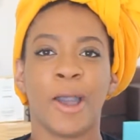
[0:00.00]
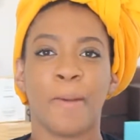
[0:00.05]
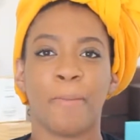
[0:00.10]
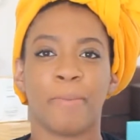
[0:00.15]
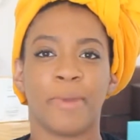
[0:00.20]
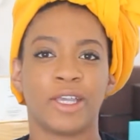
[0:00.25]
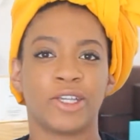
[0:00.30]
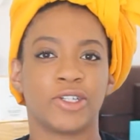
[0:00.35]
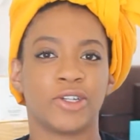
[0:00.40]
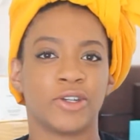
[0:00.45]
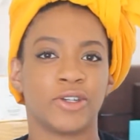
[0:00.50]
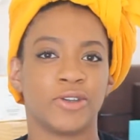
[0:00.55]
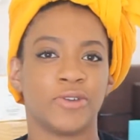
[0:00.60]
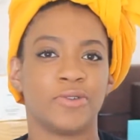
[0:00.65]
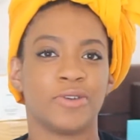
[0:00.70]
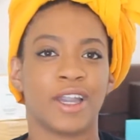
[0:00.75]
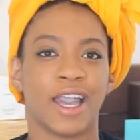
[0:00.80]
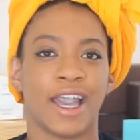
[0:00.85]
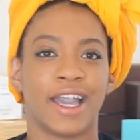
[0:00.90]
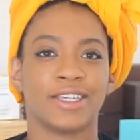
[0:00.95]
Make sure you
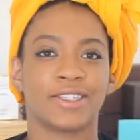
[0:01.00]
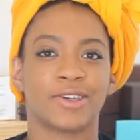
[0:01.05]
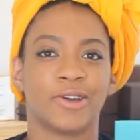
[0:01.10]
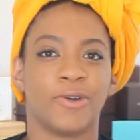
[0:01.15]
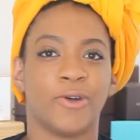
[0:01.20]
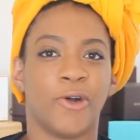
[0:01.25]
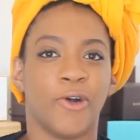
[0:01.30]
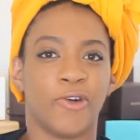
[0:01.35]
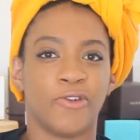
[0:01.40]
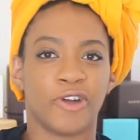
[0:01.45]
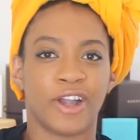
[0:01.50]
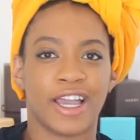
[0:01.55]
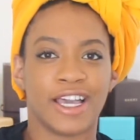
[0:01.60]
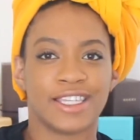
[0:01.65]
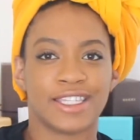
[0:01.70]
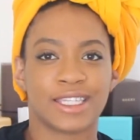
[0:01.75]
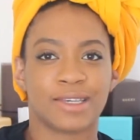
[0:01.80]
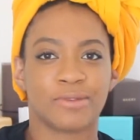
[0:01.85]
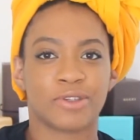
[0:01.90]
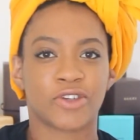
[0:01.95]
guys go over
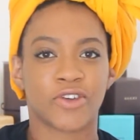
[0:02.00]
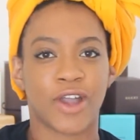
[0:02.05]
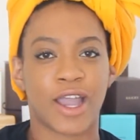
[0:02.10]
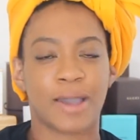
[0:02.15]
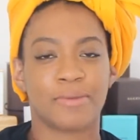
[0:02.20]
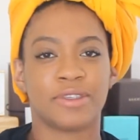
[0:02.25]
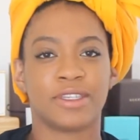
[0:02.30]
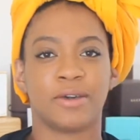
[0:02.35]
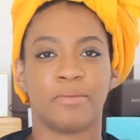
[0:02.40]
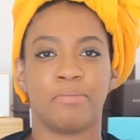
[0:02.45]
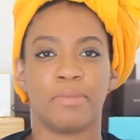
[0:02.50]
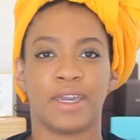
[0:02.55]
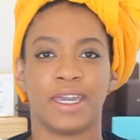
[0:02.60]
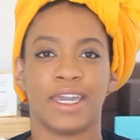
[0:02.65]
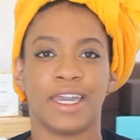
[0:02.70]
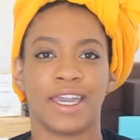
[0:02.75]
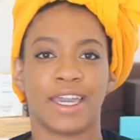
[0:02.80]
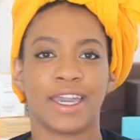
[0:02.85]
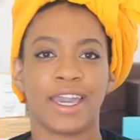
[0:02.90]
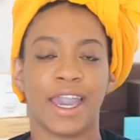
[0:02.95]
and subscribe to
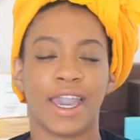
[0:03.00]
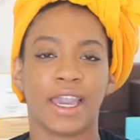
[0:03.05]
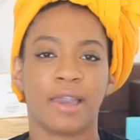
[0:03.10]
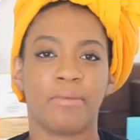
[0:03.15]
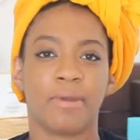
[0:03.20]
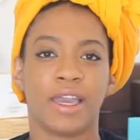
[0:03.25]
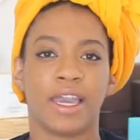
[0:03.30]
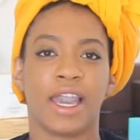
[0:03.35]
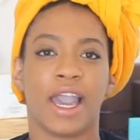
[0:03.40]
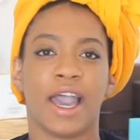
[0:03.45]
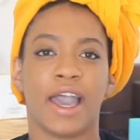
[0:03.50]
StyledByKami.